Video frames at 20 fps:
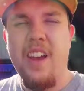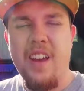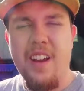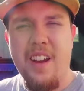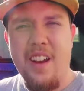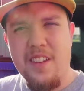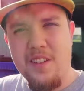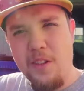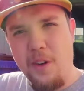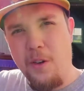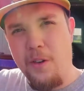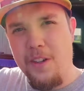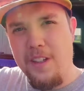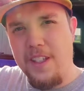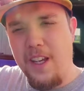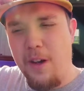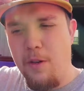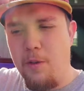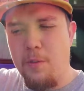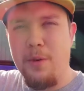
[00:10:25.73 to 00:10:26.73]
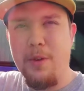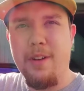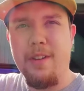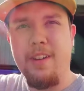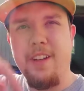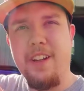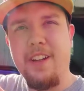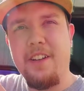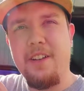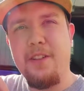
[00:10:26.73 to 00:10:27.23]
And as always, I will put a
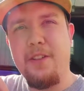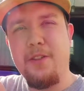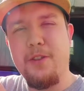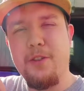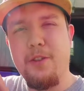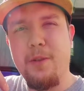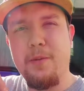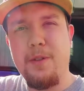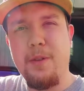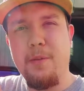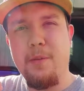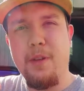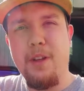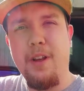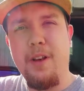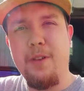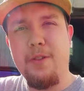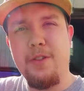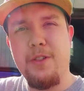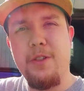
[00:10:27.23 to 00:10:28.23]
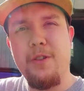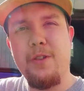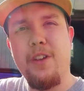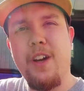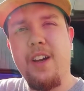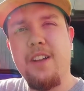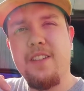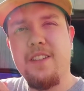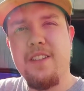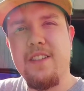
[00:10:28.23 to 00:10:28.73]
link in the description below so you
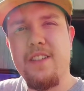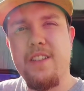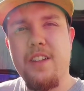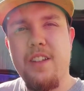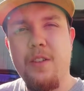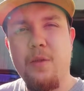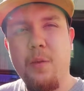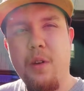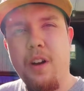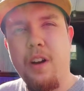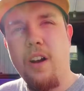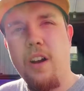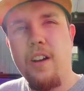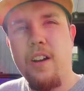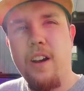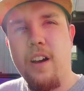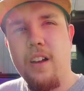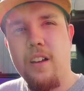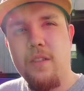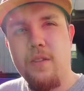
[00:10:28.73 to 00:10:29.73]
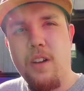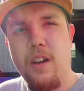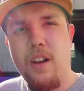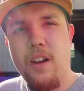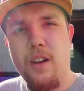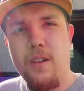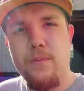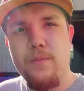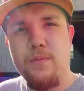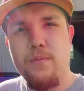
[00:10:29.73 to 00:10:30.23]
guys can see where I
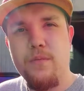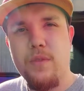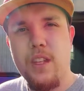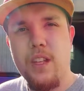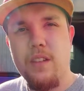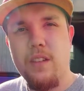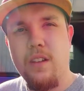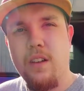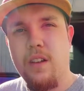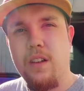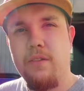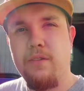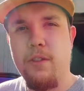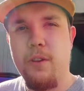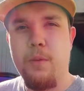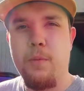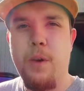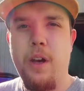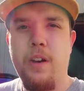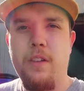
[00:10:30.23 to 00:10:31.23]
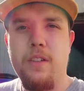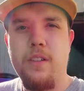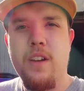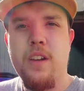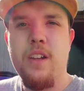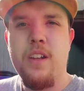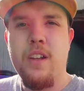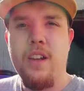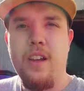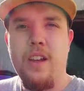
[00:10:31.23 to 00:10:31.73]
got the phone mount
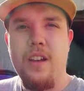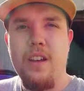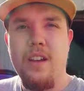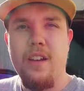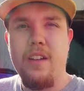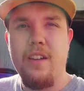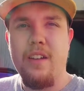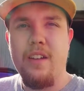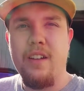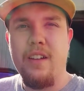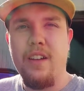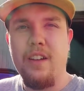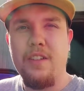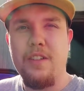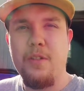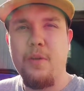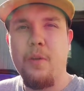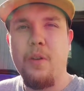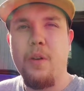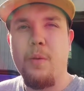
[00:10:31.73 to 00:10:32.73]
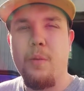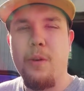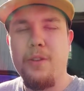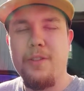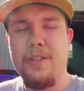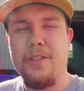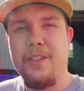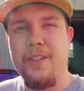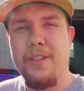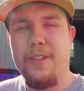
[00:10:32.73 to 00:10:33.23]
in case you want to
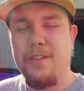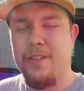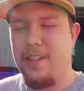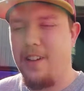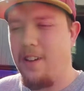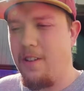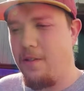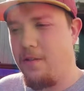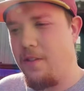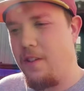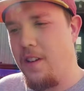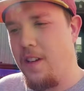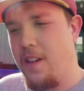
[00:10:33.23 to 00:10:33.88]
purchase it yourself.